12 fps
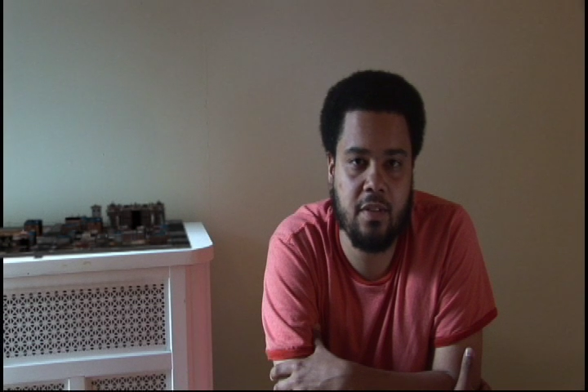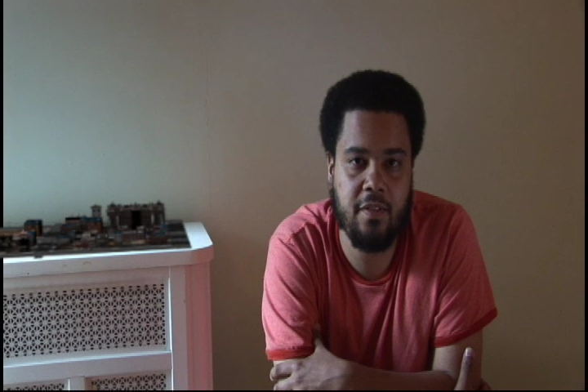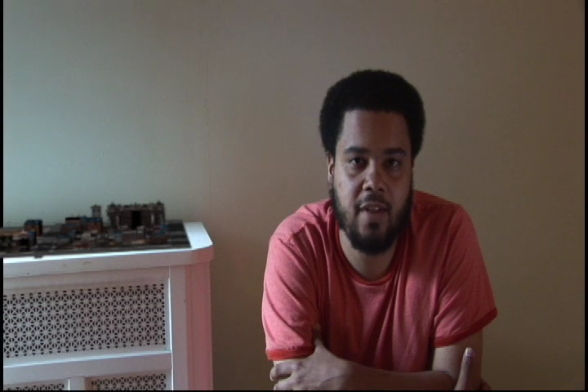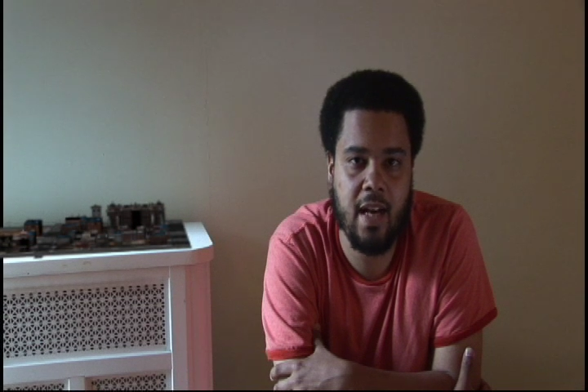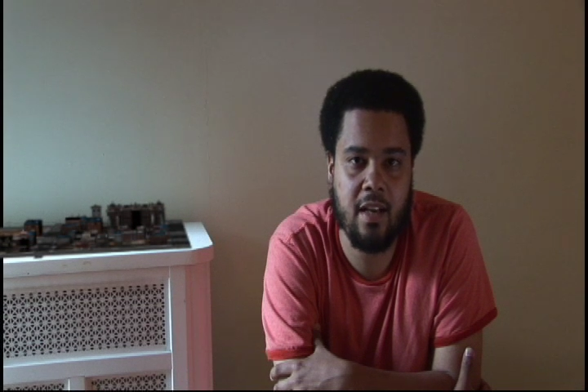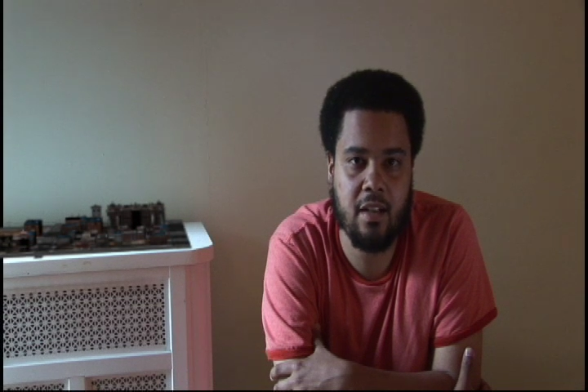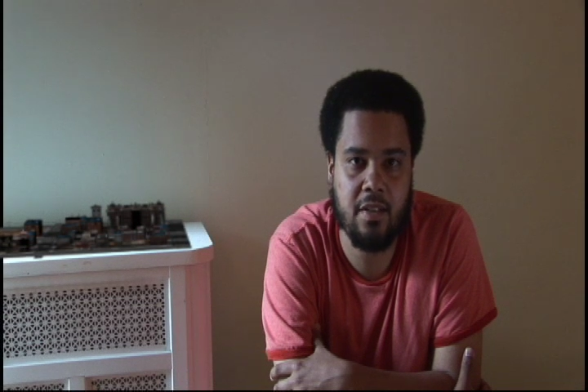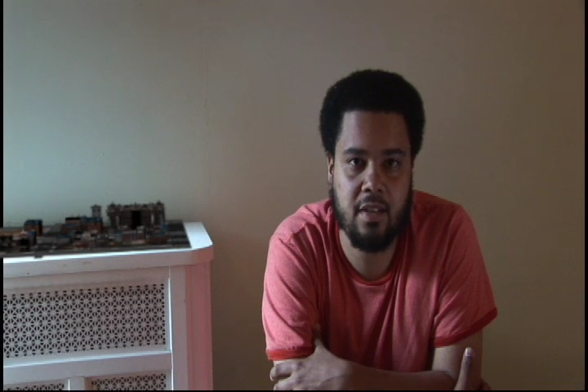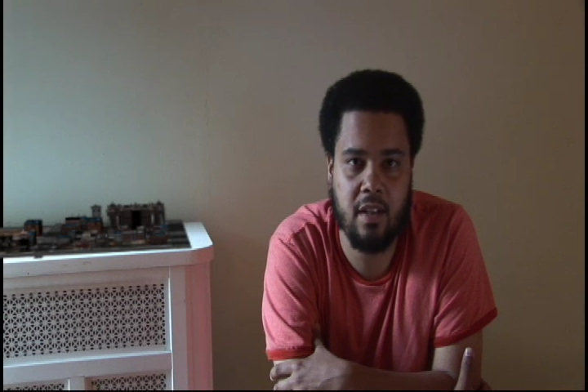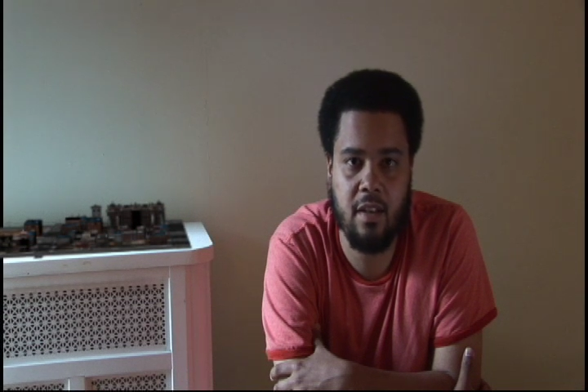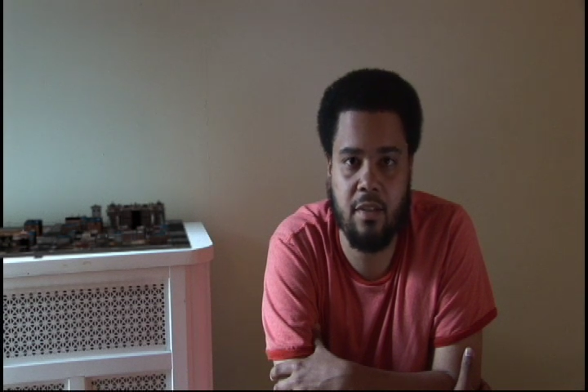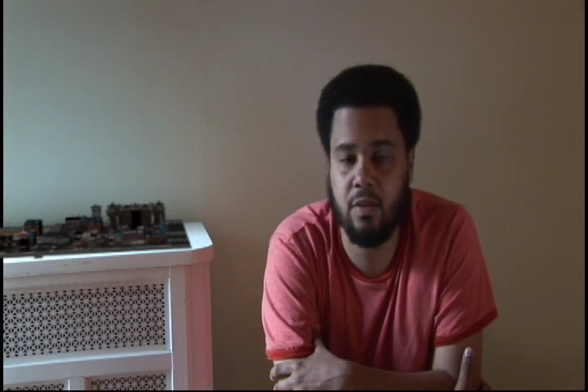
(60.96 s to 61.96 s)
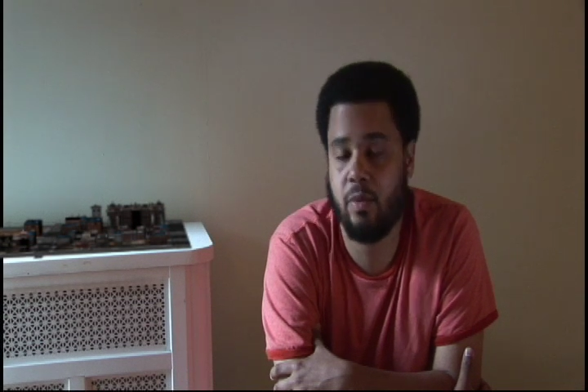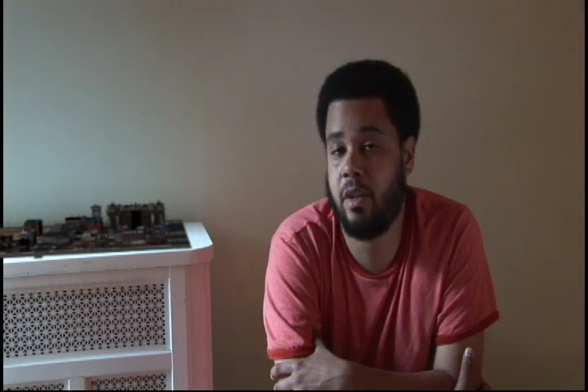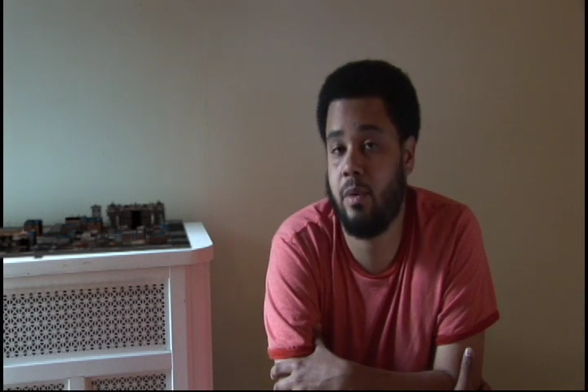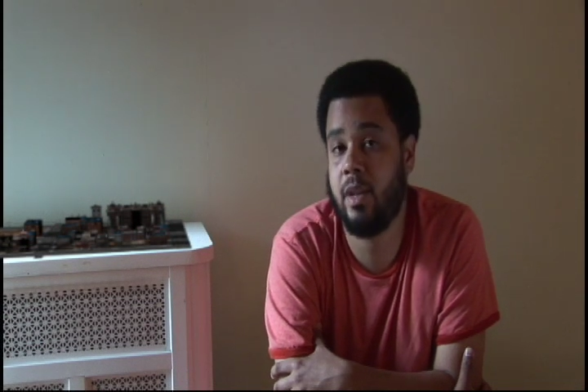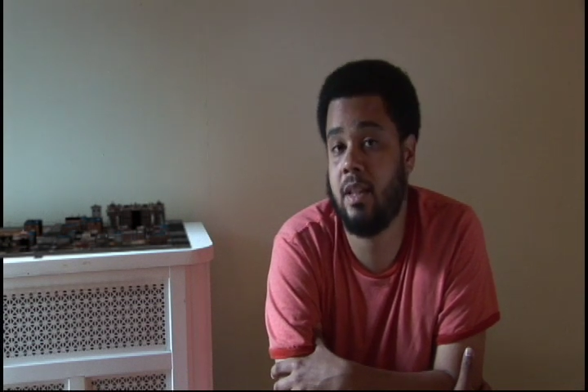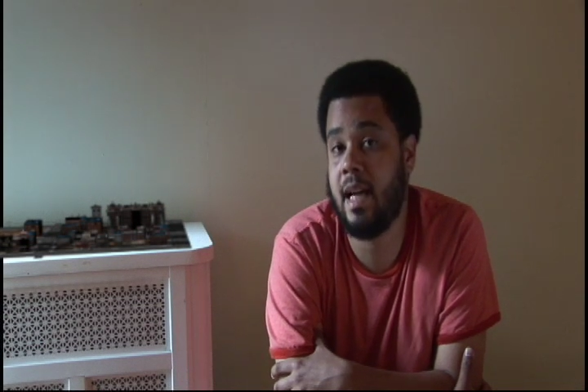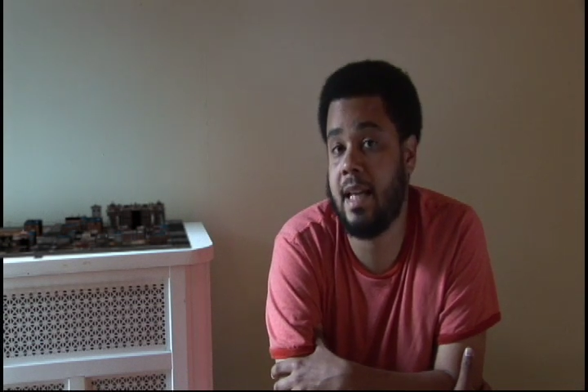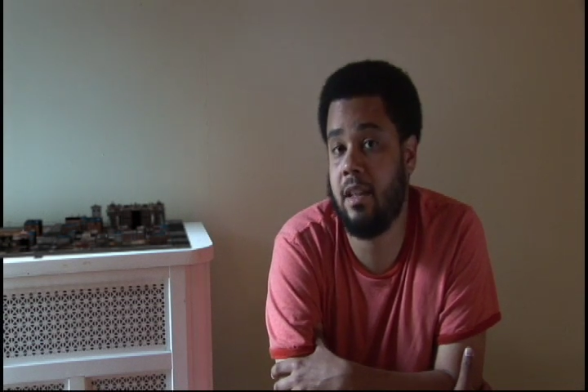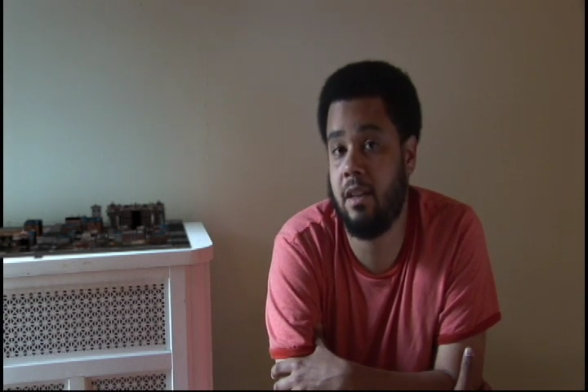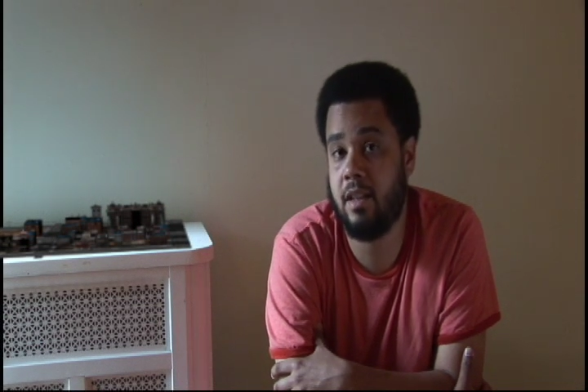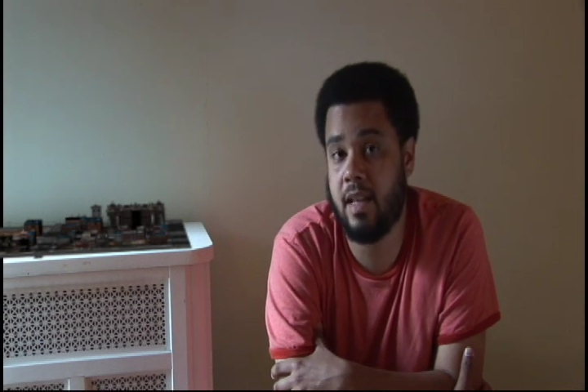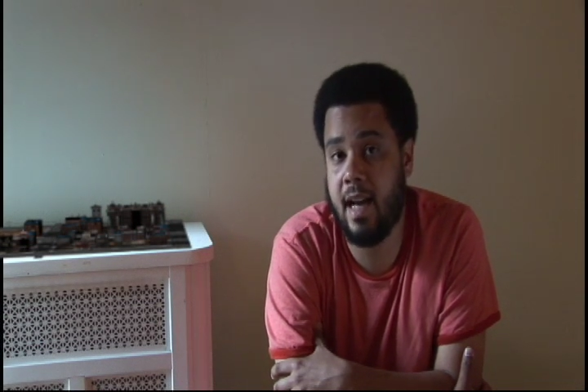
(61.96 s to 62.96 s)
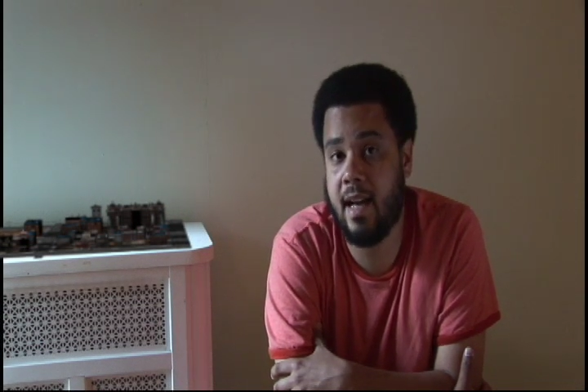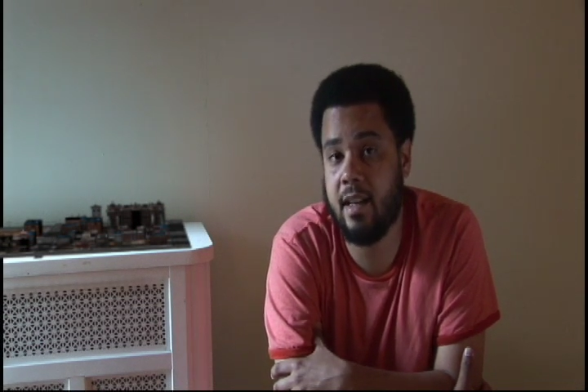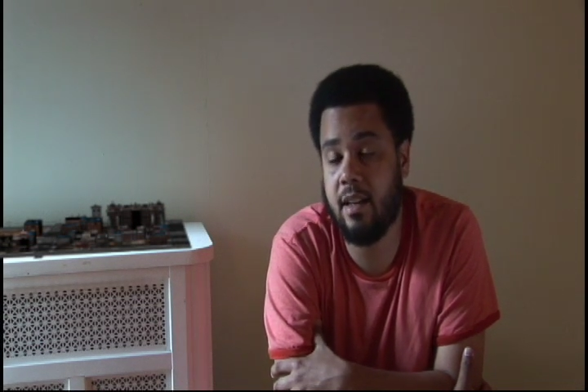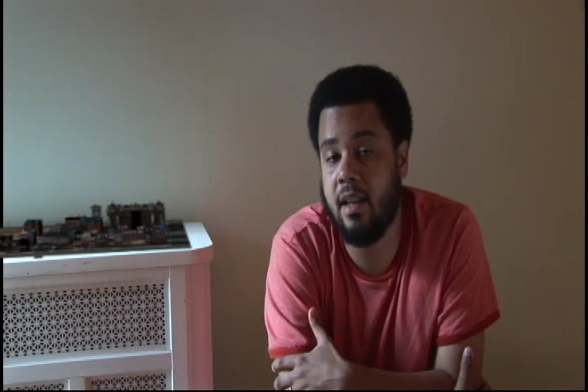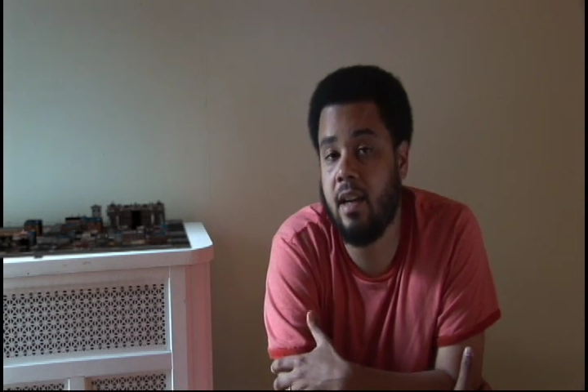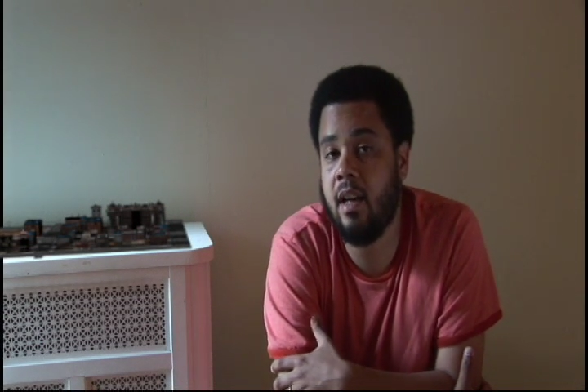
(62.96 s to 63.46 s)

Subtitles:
define ourselves, whether we like it or not,